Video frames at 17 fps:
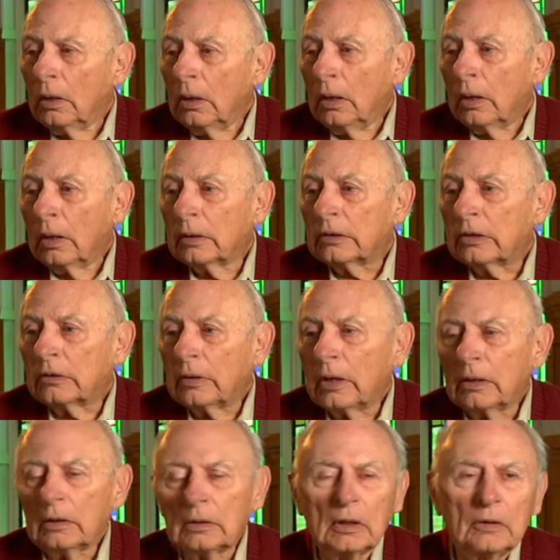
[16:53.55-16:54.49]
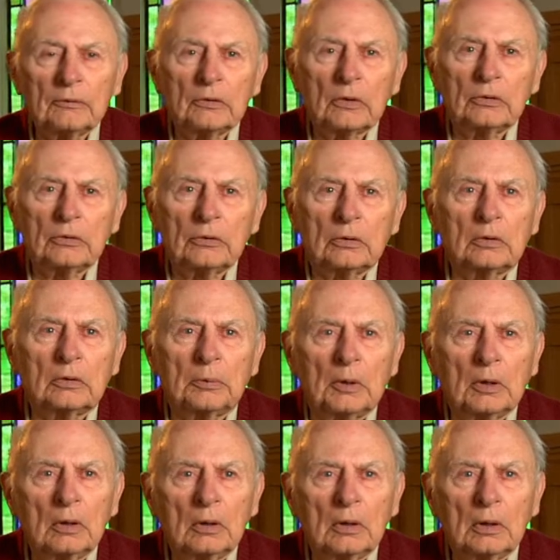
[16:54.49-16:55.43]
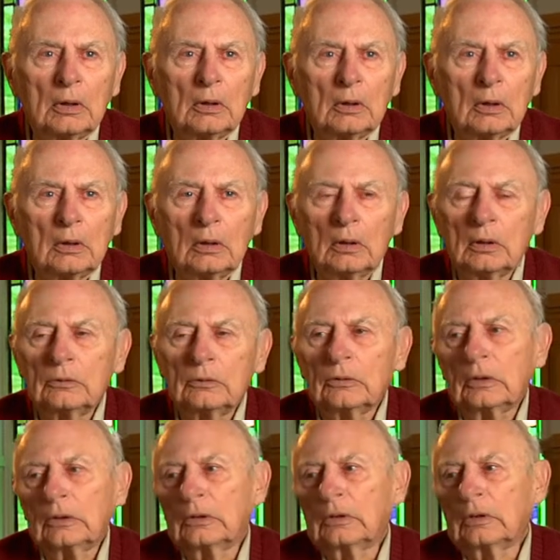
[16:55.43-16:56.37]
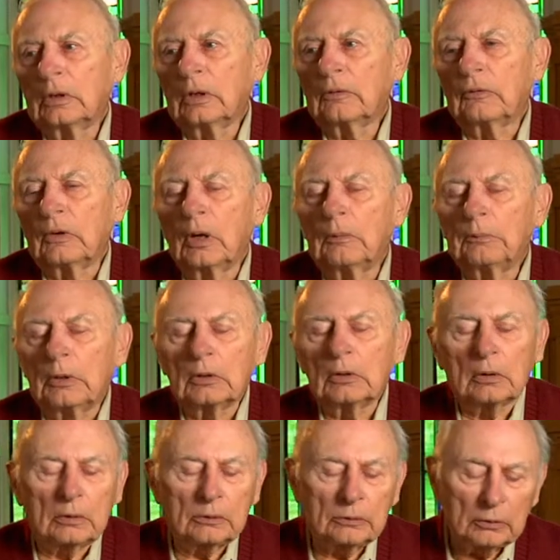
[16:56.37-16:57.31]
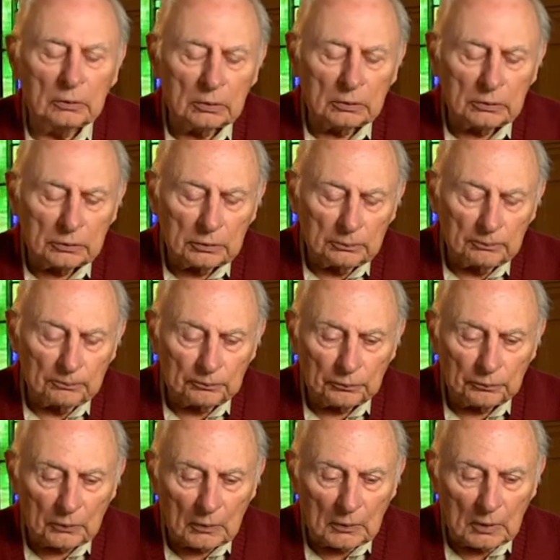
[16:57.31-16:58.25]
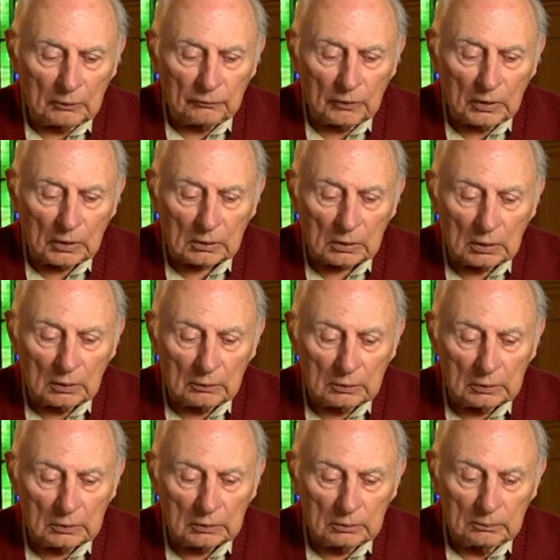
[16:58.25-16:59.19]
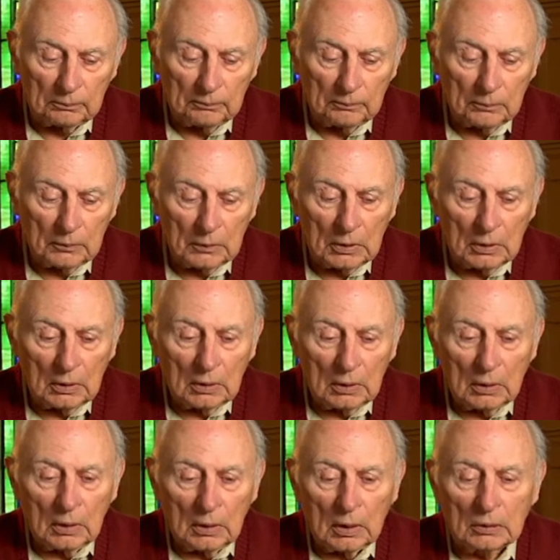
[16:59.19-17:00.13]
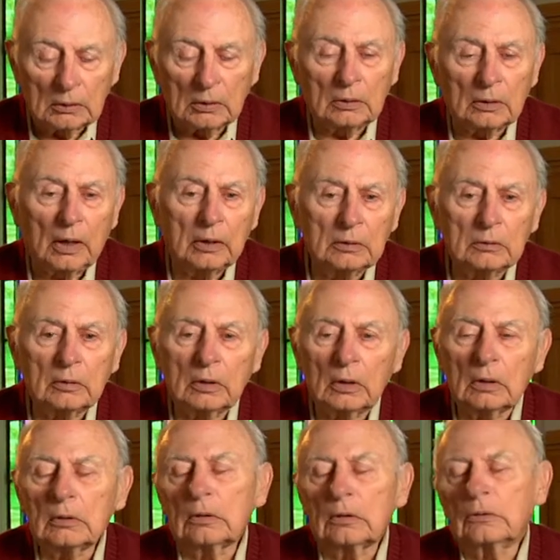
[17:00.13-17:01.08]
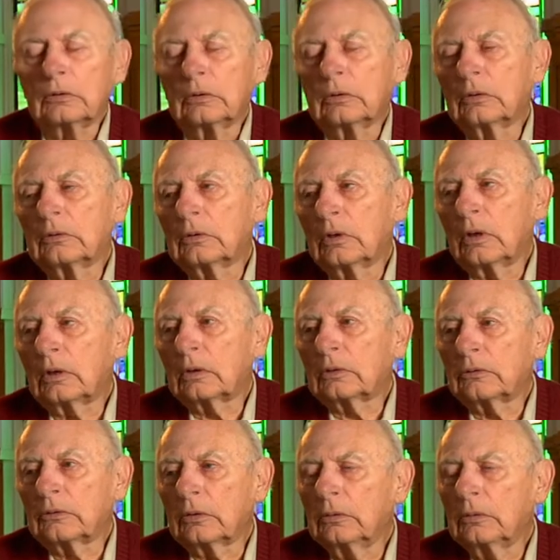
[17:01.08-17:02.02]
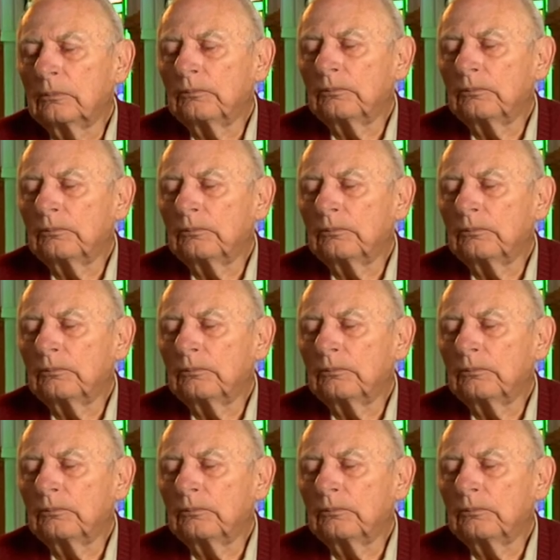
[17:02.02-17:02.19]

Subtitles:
And so I had left the church behind. I had just given up on the church. In fact, I was a little angry at the church, actually.